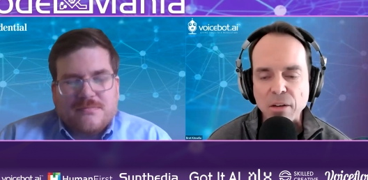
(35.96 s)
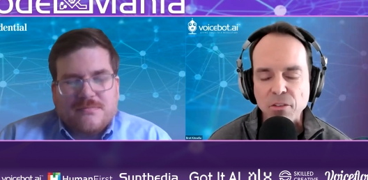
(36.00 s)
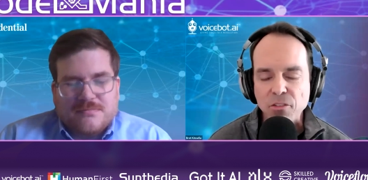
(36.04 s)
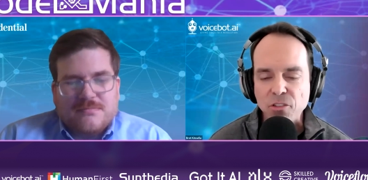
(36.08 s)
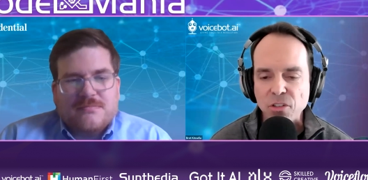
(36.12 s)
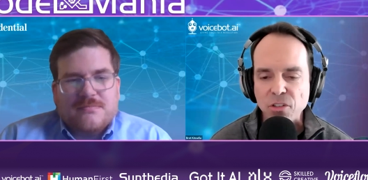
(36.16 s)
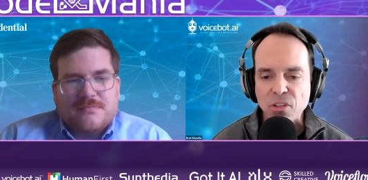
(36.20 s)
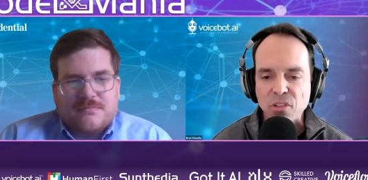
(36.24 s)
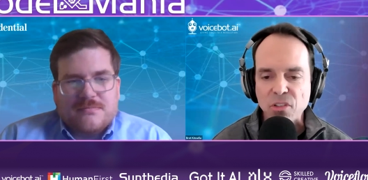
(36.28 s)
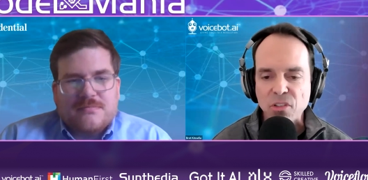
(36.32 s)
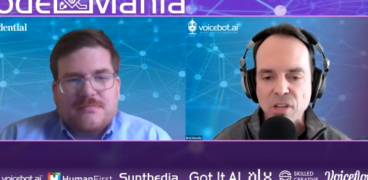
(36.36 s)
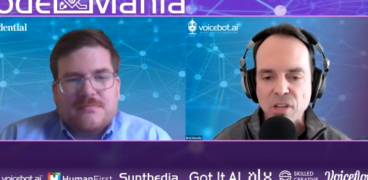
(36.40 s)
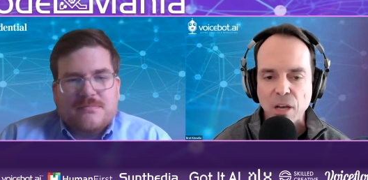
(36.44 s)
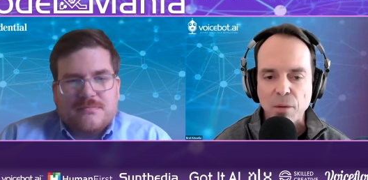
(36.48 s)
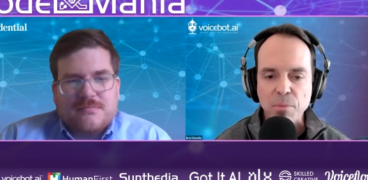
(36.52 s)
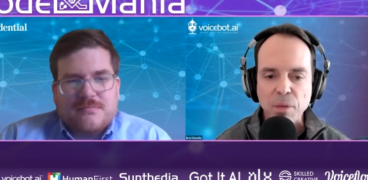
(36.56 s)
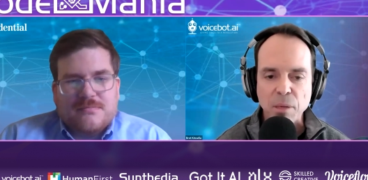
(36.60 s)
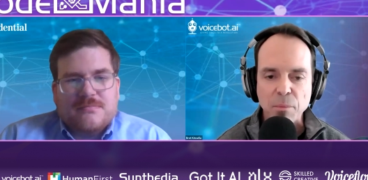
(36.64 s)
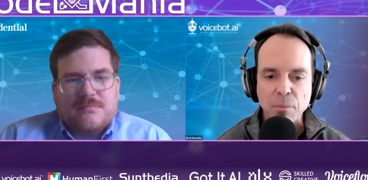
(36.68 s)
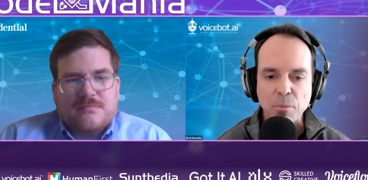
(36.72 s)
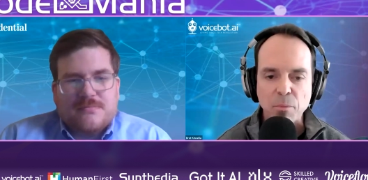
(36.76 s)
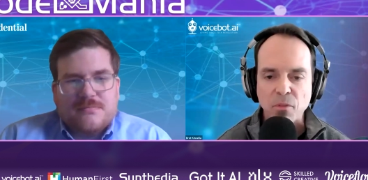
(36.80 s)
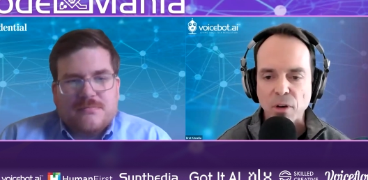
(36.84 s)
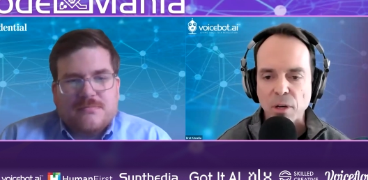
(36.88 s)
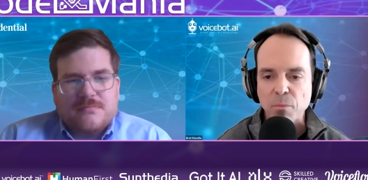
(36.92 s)
Speaker 1: don't you just tell
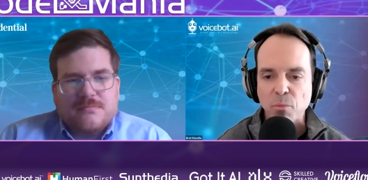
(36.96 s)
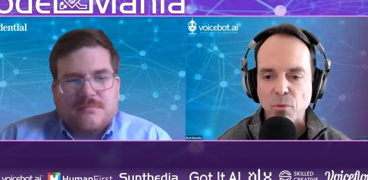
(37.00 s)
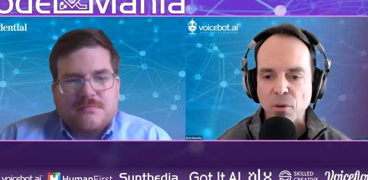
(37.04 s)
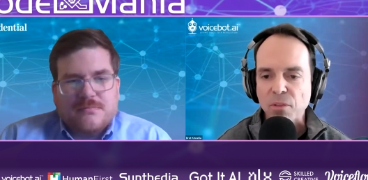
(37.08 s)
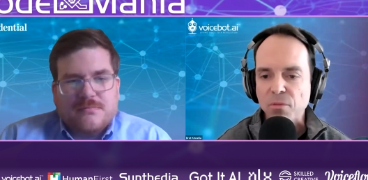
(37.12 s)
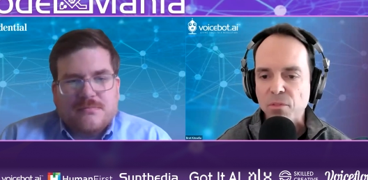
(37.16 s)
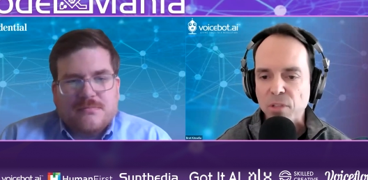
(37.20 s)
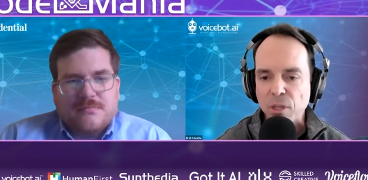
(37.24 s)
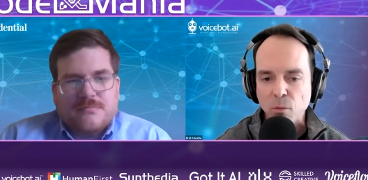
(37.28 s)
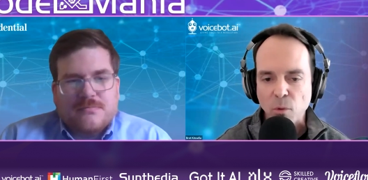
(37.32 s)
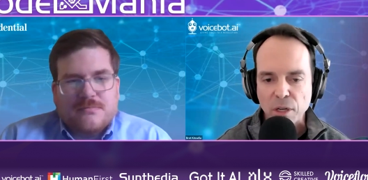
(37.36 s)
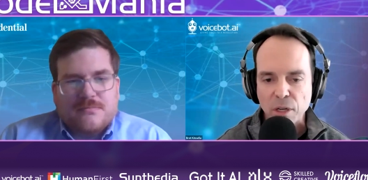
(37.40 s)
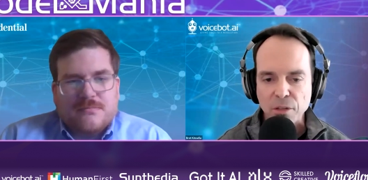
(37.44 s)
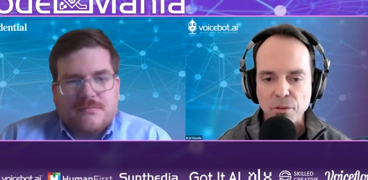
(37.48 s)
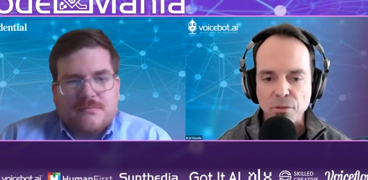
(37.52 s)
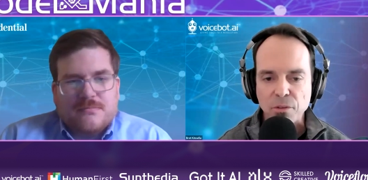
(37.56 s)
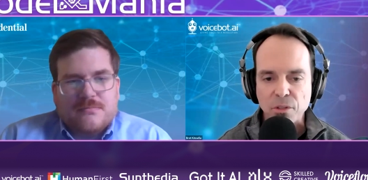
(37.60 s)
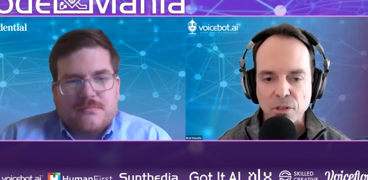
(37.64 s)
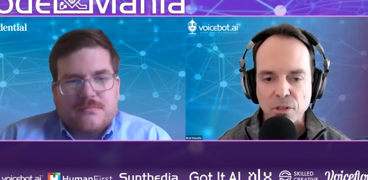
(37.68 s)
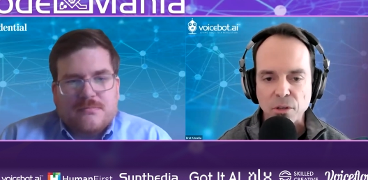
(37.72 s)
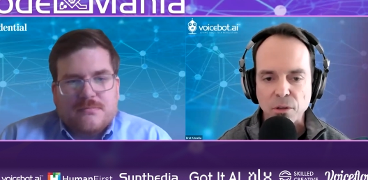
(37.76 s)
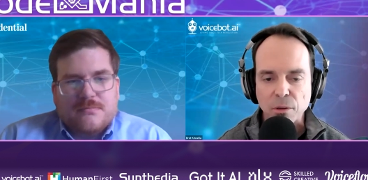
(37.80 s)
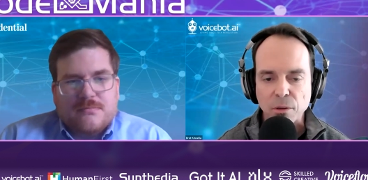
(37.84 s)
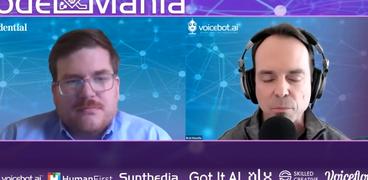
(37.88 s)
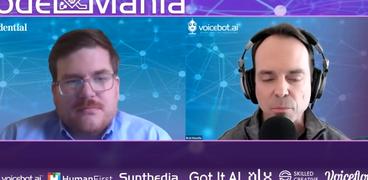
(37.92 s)
people very briefly what you
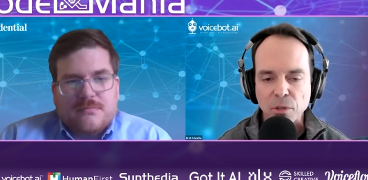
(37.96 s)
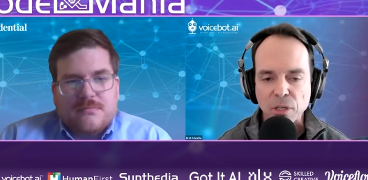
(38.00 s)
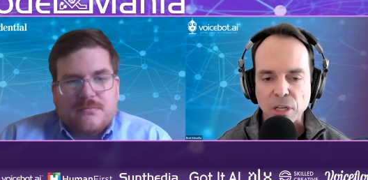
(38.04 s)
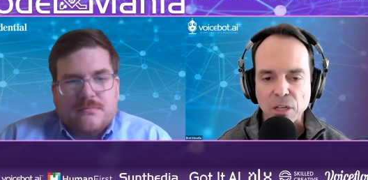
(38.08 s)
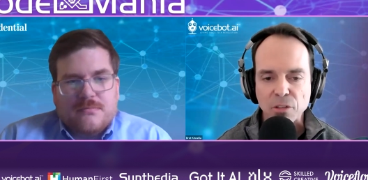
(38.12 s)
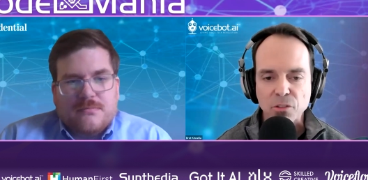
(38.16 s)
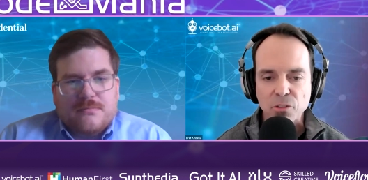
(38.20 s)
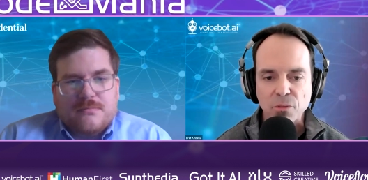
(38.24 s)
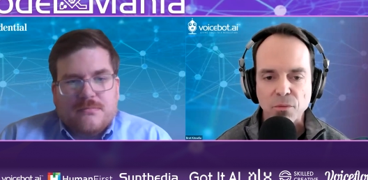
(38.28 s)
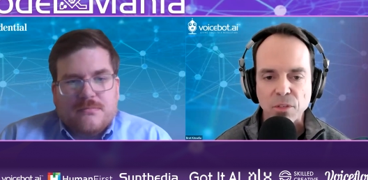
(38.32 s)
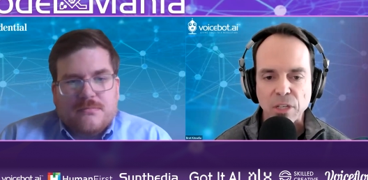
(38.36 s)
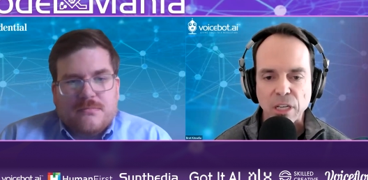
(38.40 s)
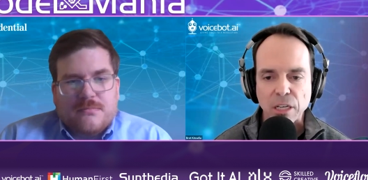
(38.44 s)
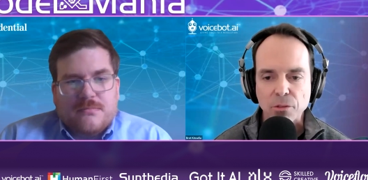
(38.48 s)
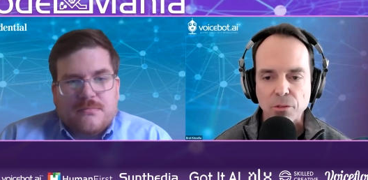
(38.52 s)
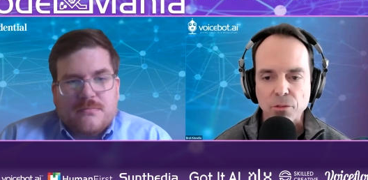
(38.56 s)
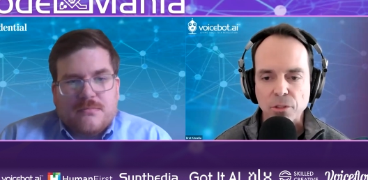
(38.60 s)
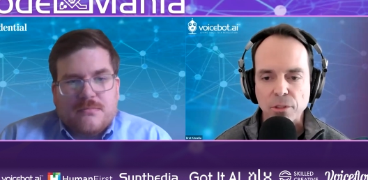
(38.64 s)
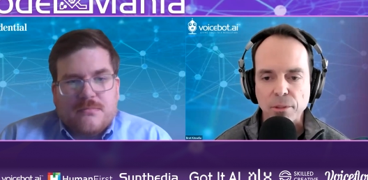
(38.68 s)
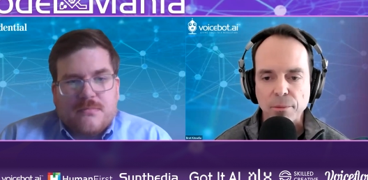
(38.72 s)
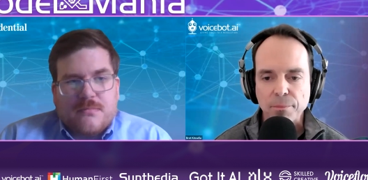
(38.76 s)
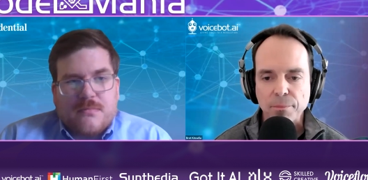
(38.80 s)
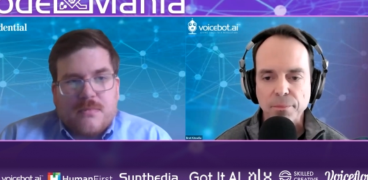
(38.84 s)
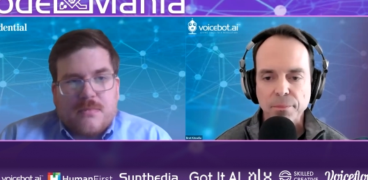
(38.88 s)
do at Prudential Financial?